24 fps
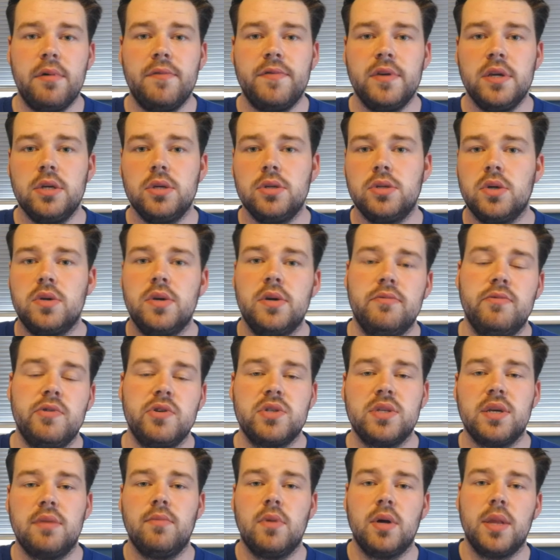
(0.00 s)
whether you do it with
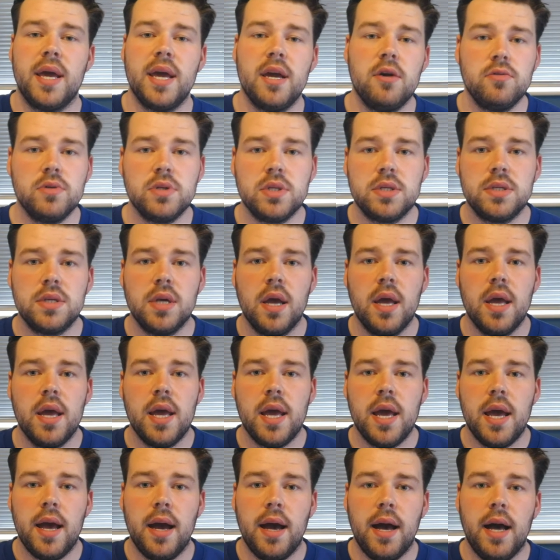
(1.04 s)
someone else
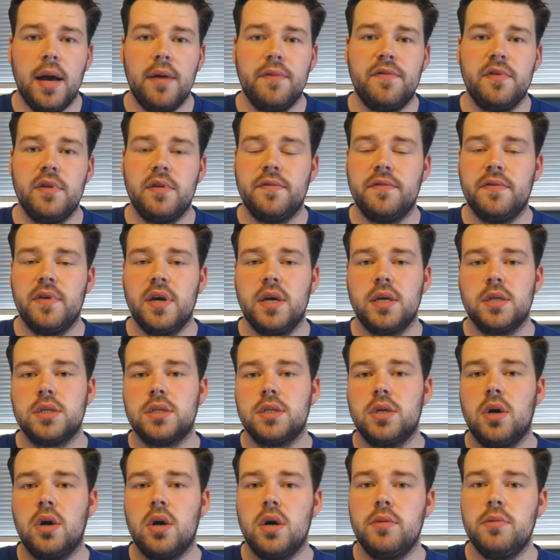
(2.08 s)
for the first
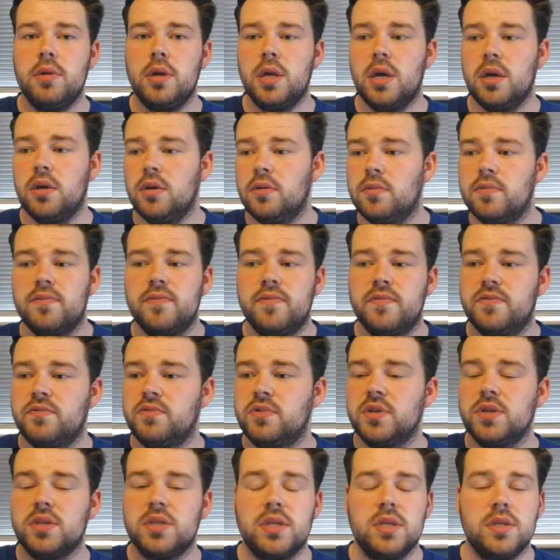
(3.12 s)
time. You know, for
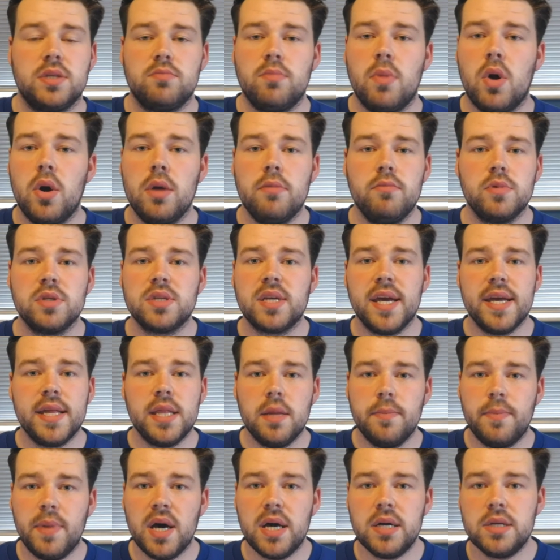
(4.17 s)
instance, mine was getting
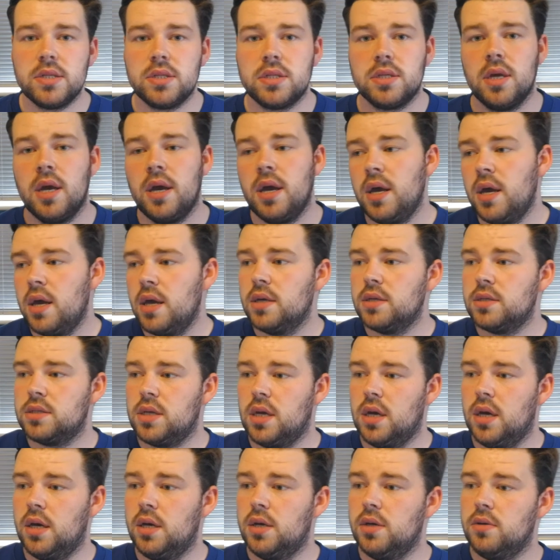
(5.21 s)
the bus.
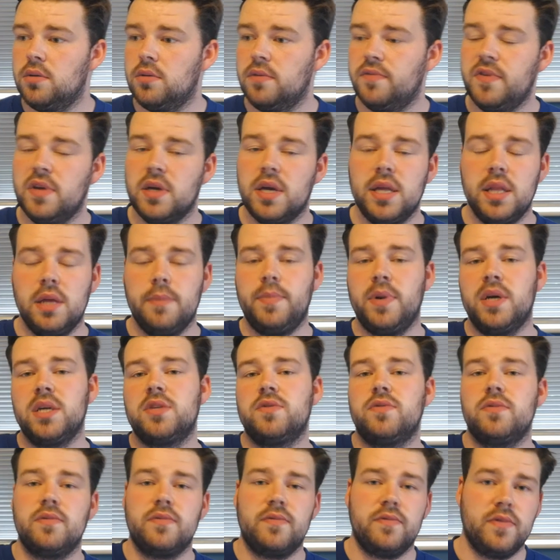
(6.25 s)
So if you get the
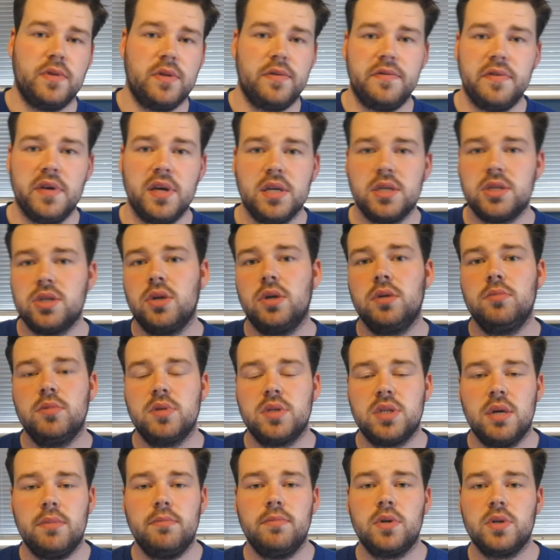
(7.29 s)
bus for the first time with
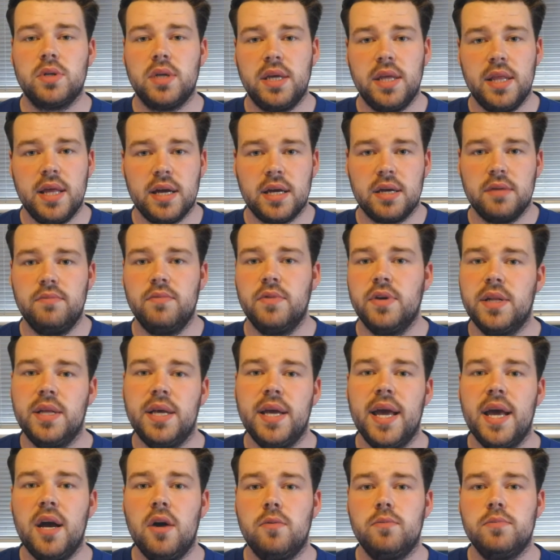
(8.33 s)
somebody, that can really
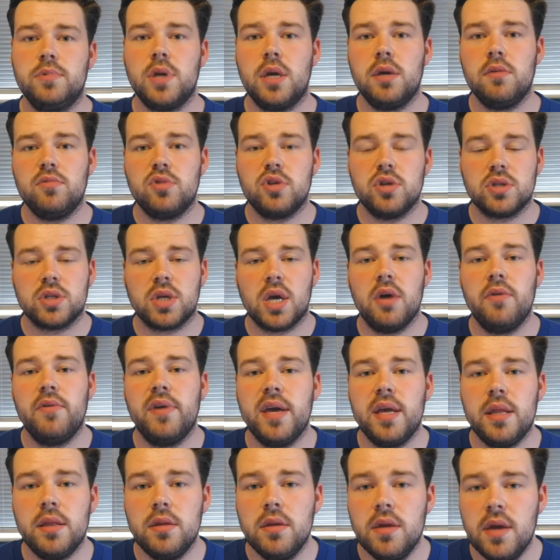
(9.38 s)
help. Don't just go
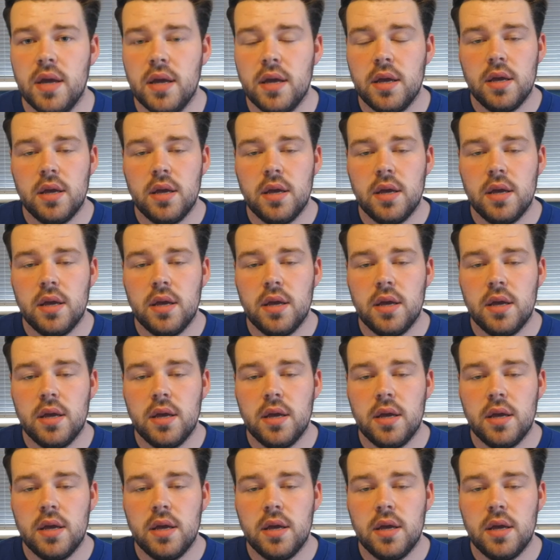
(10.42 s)
in,